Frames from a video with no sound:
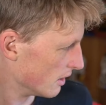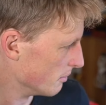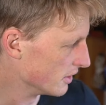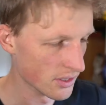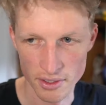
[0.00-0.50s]

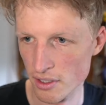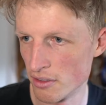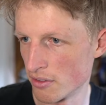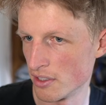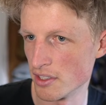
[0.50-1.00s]
let me turn it
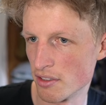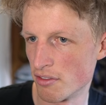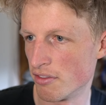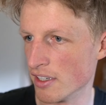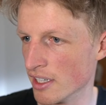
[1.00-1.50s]
off because the
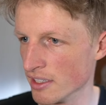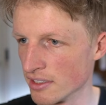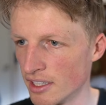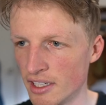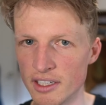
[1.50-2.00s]
fan
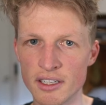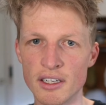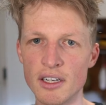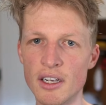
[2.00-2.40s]
is loud.